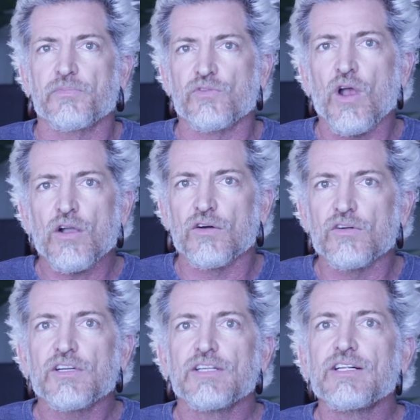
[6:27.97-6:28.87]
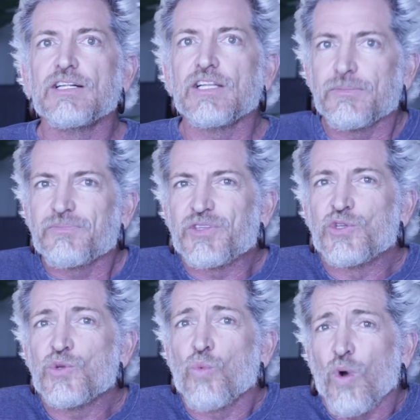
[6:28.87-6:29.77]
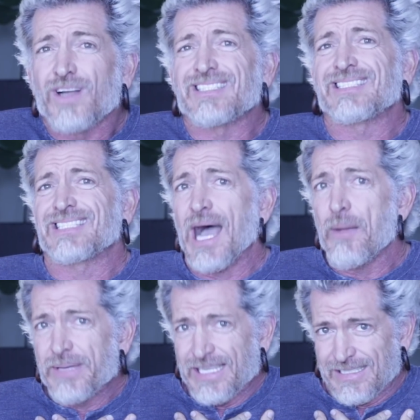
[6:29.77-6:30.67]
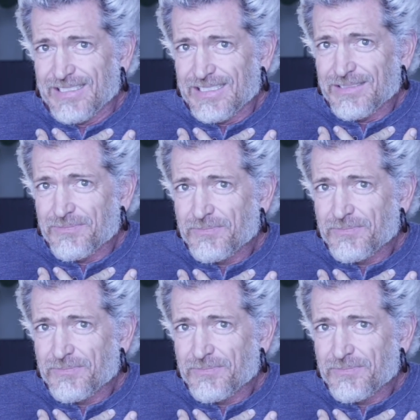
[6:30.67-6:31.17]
struggle, you want to stop it.